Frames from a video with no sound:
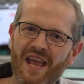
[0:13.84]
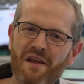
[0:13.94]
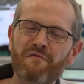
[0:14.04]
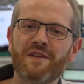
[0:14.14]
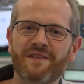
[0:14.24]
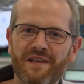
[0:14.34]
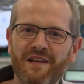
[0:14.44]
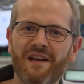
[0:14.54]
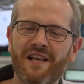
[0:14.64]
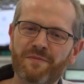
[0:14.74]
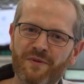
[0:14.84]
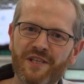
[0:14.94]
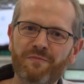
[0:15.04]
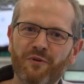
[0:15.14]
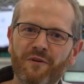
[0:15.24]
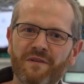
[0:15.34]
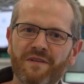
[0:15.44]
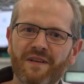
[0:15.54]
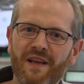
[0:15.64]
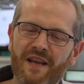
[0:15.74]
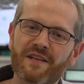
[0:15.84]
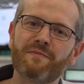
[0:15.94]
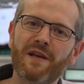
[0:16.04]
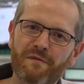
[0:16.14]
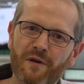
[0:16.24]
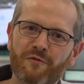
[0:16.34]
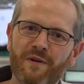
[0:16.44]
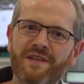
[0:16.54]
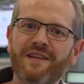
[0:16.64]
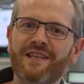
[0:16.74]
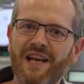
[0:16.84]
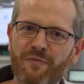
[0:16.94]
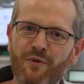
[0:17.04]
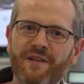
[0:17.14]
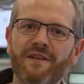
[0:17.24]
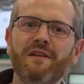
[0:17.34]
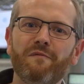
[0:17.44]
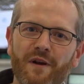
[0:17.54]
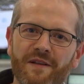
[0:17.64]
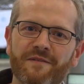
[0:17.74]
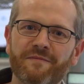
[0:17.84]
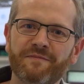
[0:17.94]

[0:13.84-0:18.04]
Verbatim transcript: Every single SBG product is manufactured and calibrated in France.